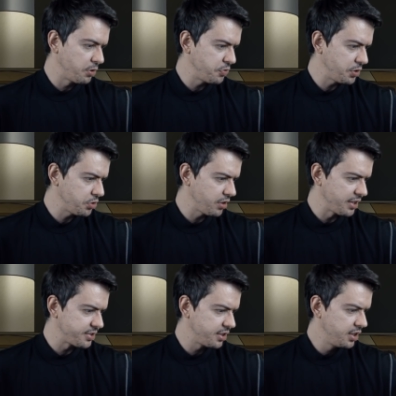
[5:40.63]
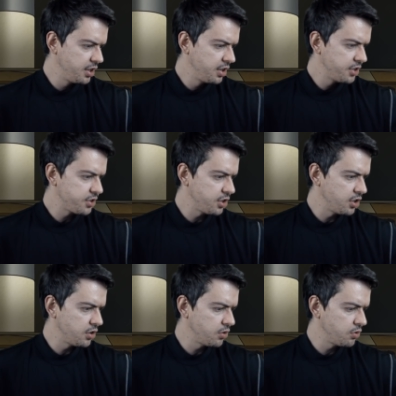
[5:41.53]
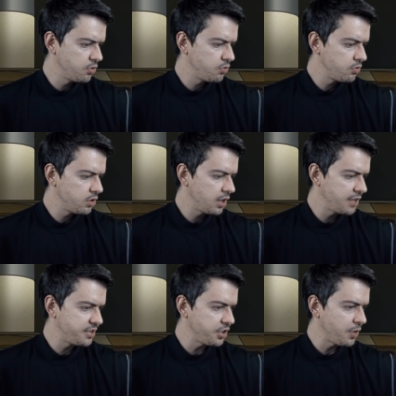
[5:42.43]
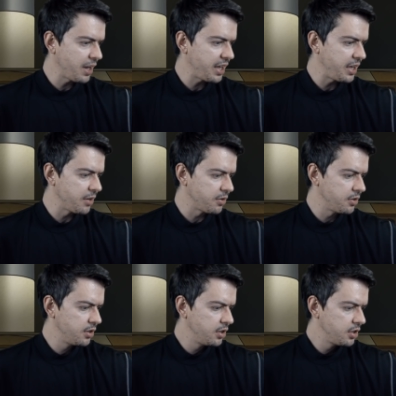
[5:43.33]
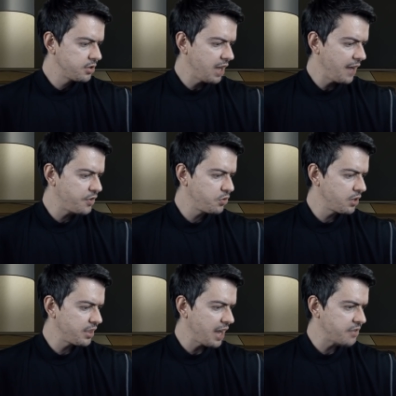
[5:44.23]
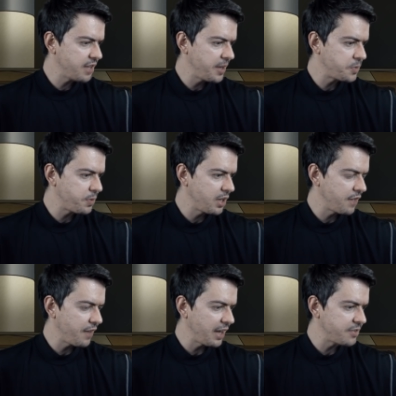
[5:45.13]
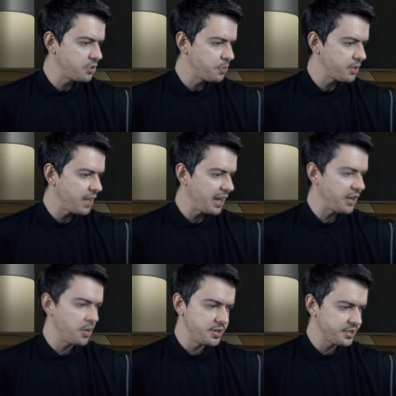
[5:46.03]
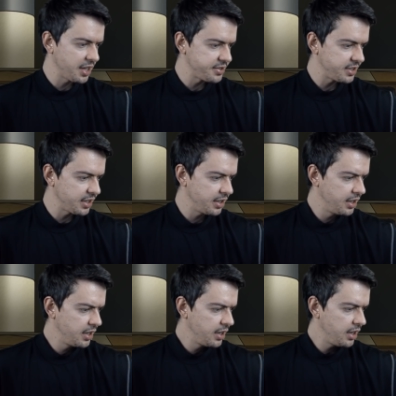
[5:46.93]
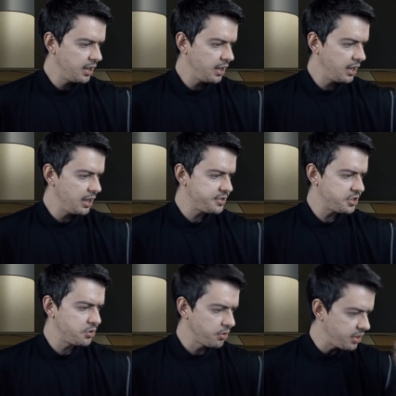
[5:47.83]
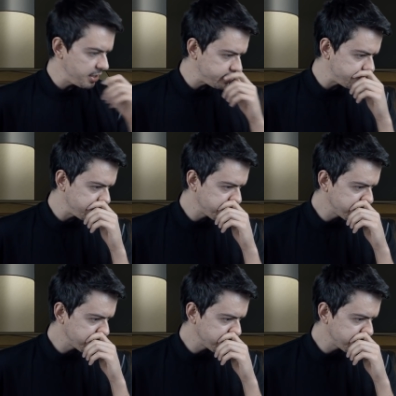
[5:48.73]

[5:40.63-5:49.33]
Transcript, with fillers: We'll, we'll do this. So I still don't want to heal. So I have 200,000 HP. If I get super attack, it could be disgusting. Uh, let's just do this.